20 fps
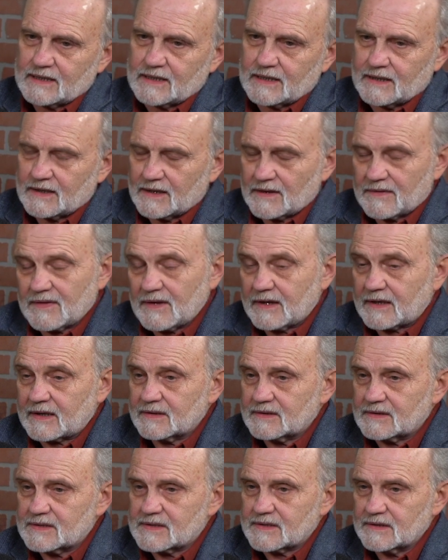and I think
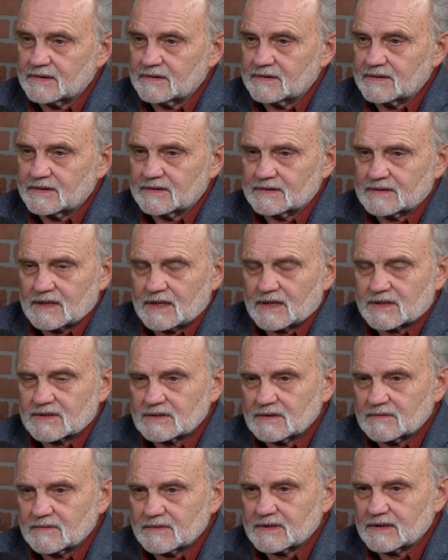it still is
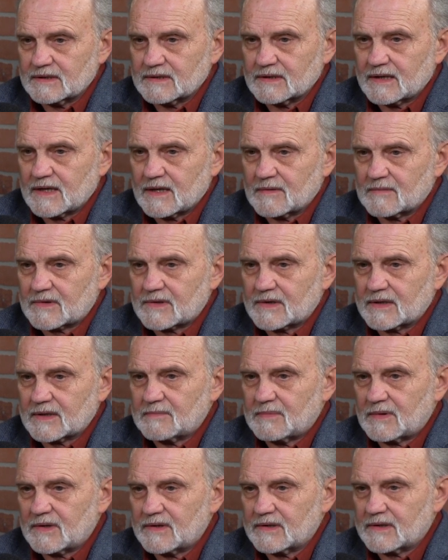actually within the Democratic
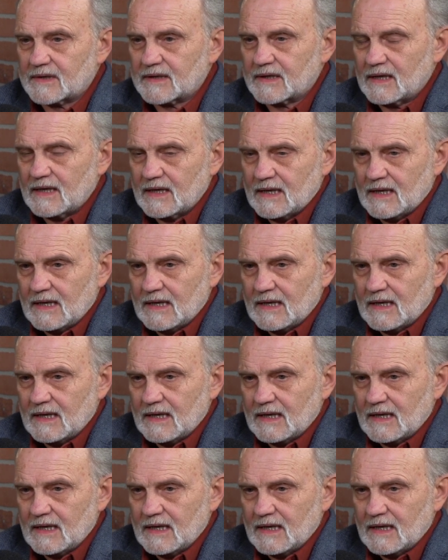Party,